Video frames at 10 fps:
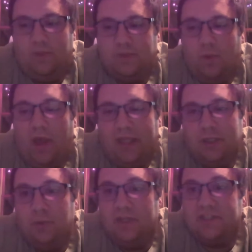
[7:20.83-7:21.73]
why I
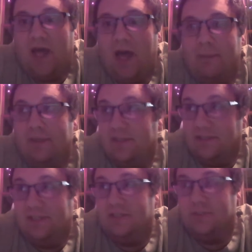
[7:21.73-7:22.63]
do it. It's the hobby. At
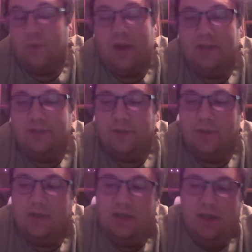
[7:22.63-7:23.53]
least it's why I do
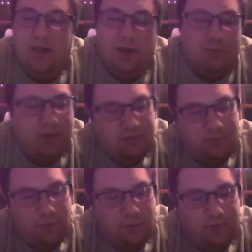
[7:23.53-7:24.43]
it. But
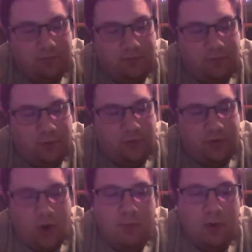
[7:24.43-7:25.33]
for the
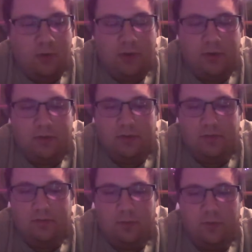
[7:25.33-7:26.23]
homeowner
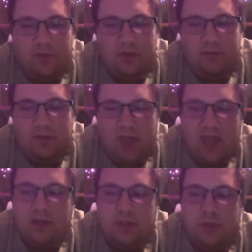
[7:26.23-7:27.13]
or the
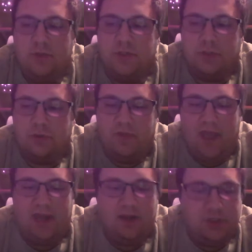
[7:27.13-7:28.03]
end user,
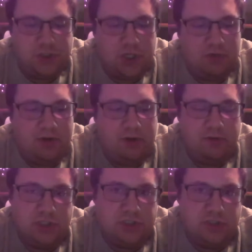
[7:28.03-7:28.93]
that a generator
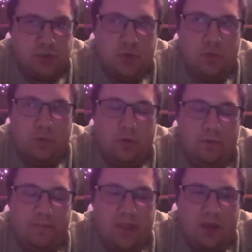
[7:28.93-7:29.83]
is just a tool,
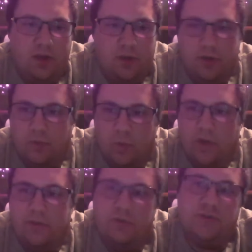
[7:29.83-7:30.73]
could one
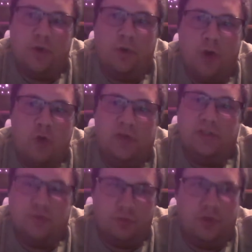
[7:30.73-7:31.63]
of those old
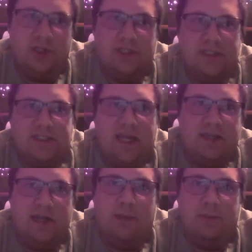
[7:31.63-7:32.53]
Onans really
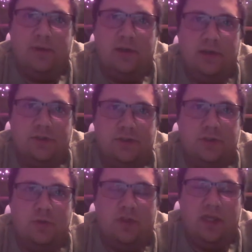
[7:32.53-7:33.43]
stand up
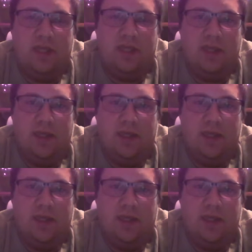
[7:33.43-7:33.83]
to the